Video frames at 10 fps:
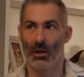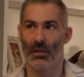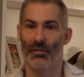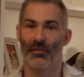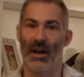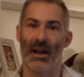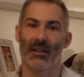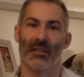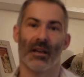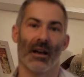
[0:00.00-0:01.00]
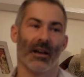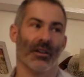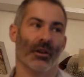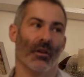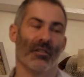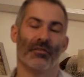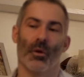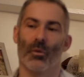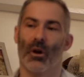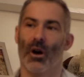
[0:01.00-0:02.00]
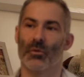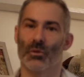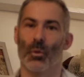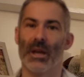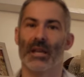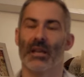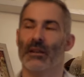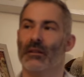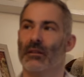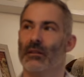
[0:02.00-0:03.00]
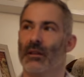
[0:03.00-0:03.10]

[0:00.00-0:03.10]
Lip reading: the fact that, I felt that I was weak in